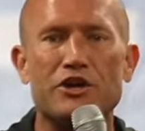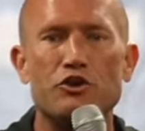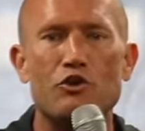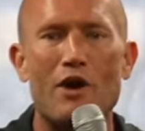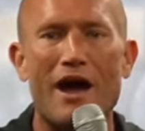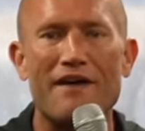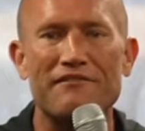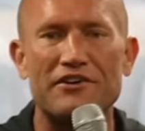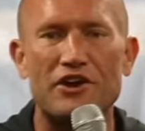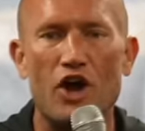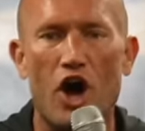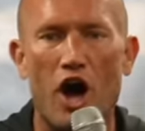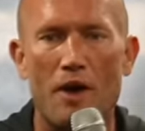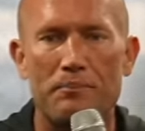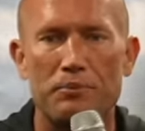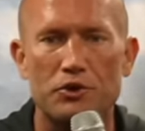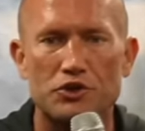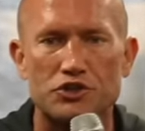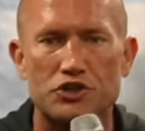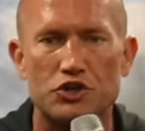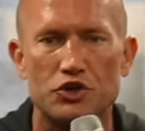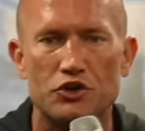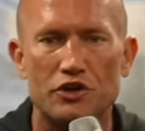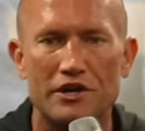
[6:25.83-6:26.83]
You have an
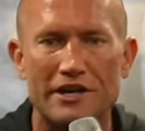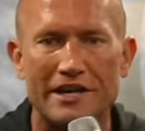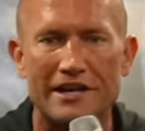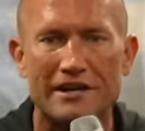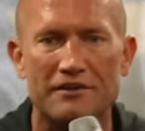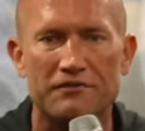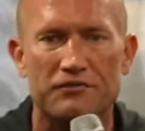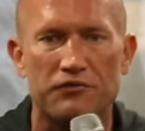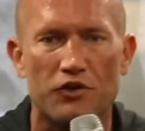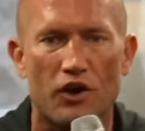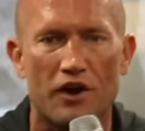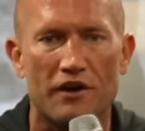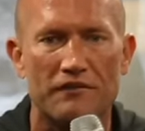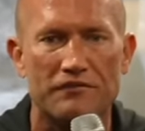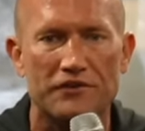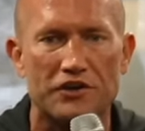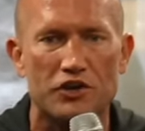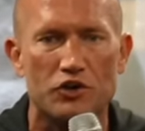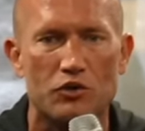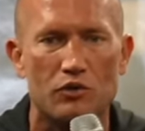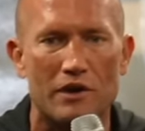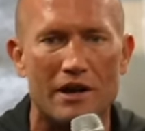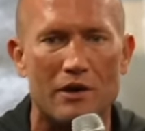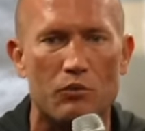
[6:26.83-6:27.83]
opportunity in front of
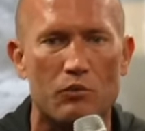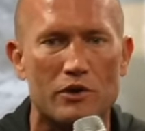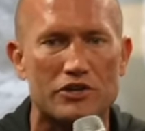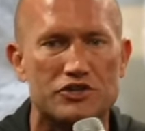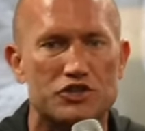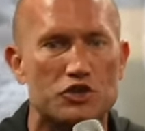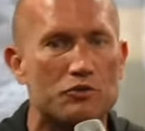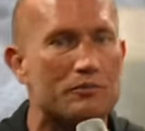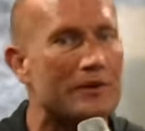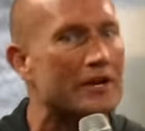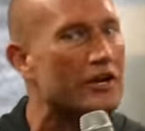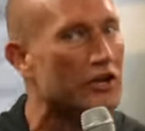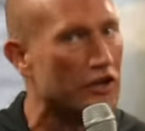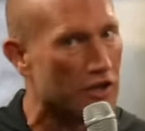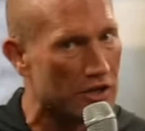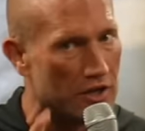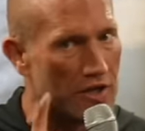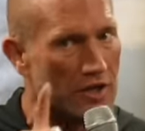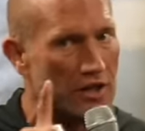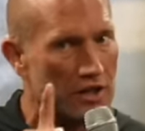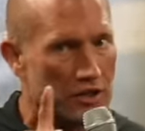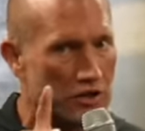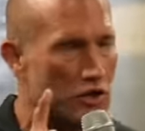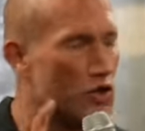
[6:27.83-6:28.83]
you in which you could
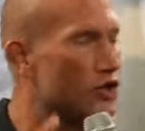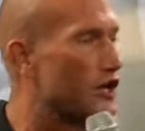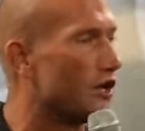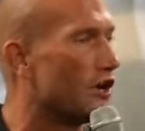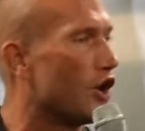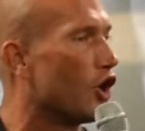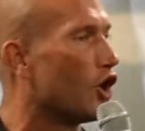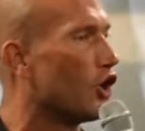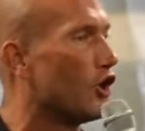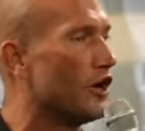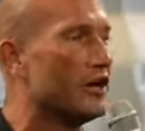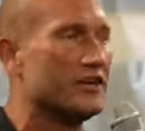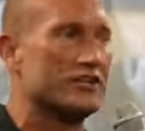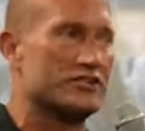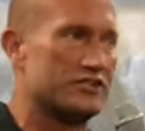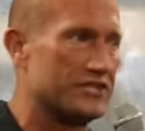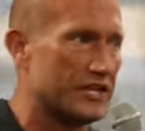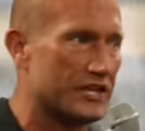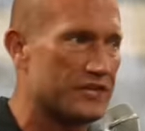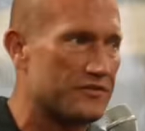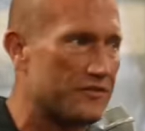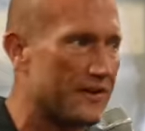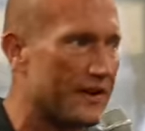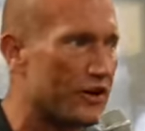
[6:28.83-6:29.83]
you can earn
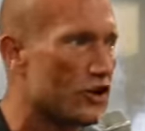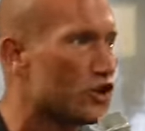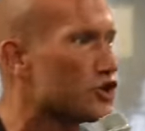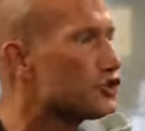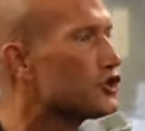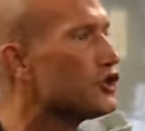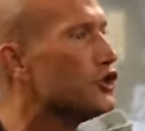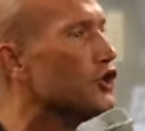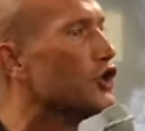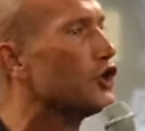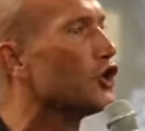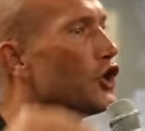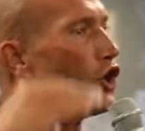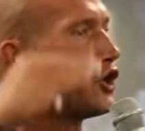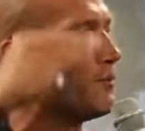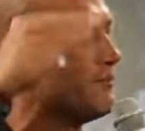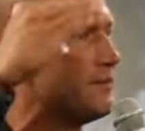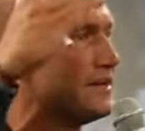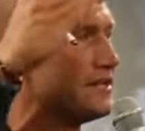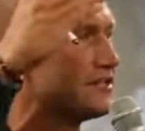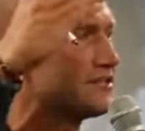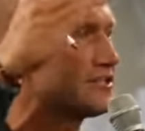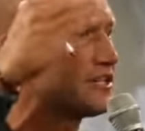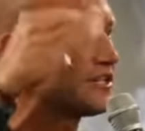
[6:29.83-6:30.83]
six figures, you can earn
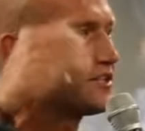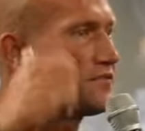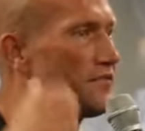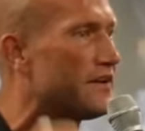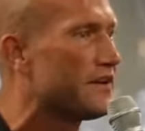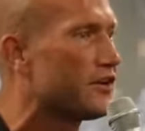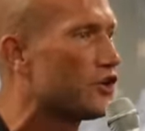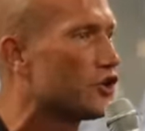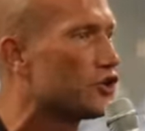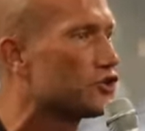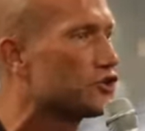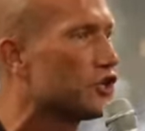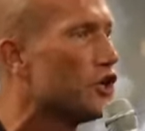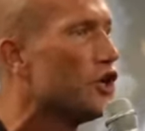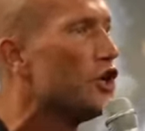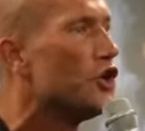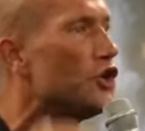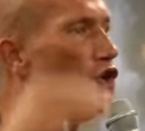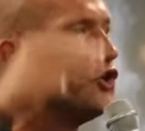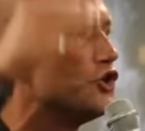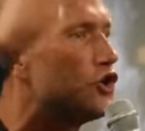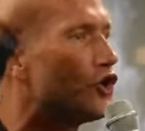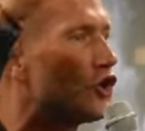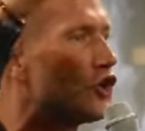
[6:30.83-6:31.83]
mid six figures,
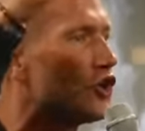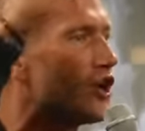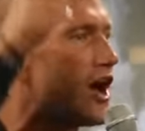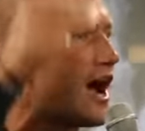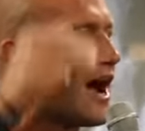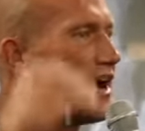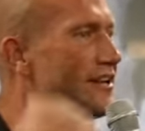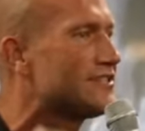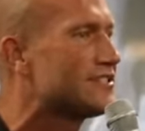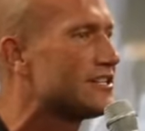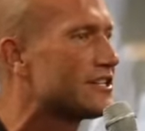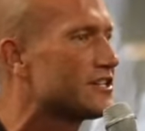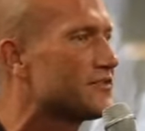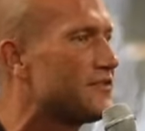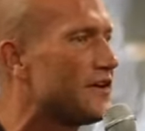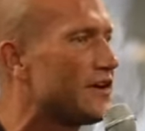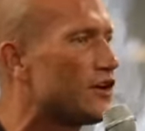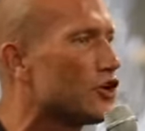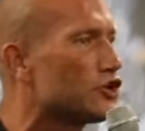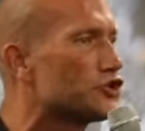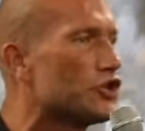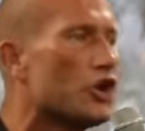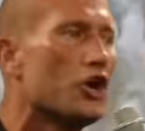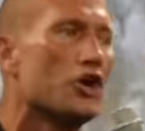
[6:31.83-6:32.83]
you can earn high six
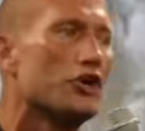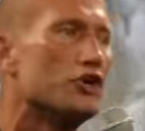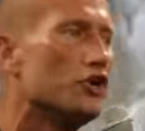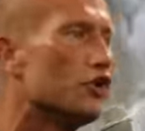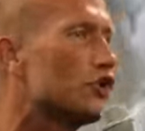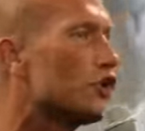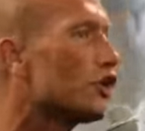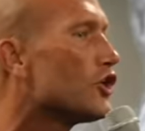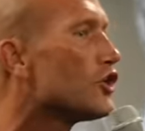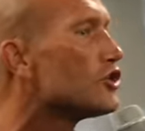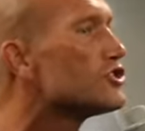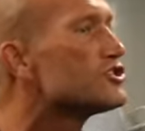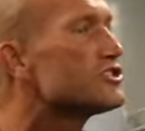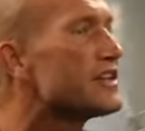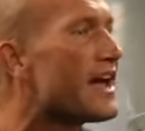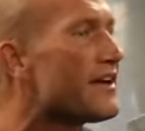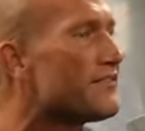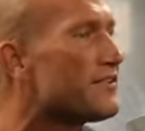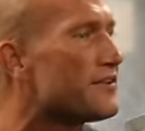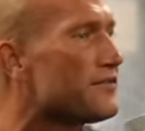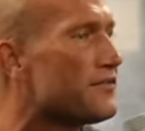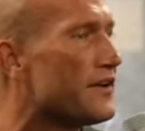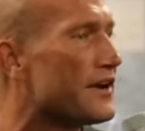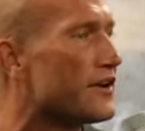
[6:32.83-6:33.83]
figures, you can earn
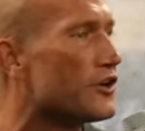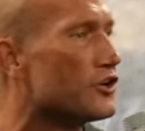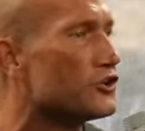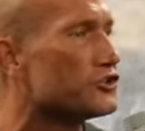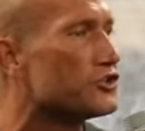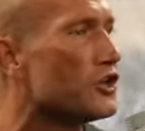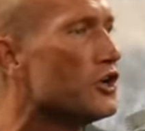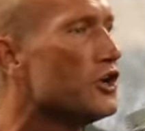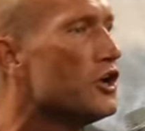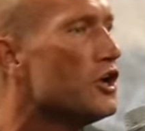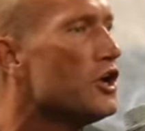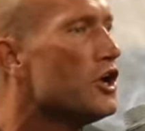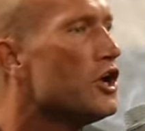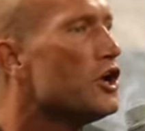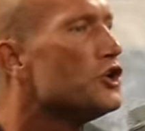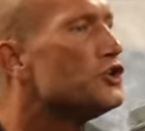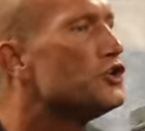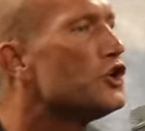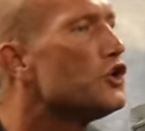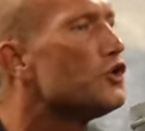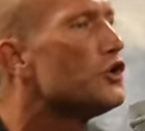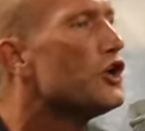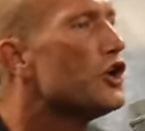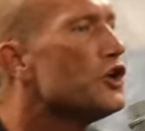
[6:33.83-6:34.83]
seven figures.
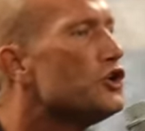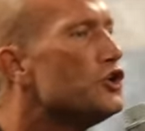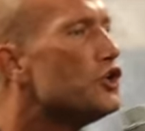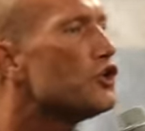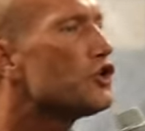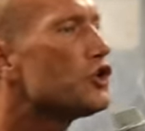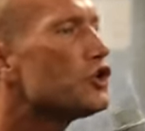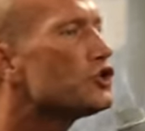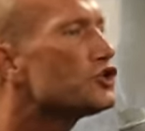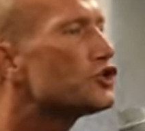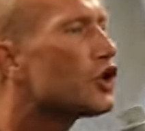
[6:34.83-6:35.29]
Dude, you can